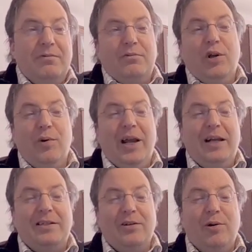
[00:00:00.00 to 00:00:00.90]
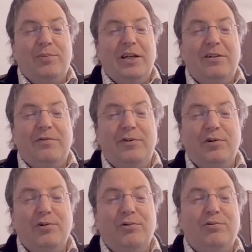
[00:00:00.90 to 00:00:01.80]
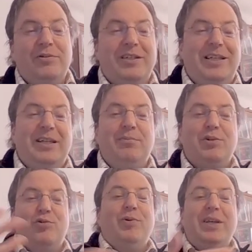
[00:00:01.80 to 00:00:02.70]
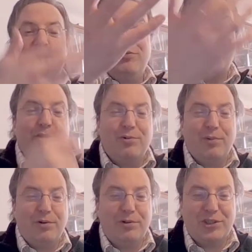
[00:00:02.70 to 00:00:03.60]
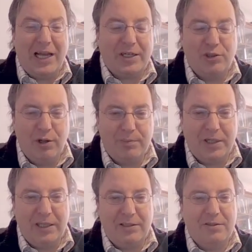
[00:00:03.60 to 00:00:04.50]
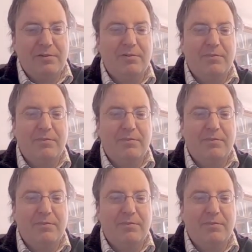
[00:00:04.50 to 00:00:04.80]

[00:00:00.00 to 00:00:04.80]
go ahead and update the view in between until the model is actually updated.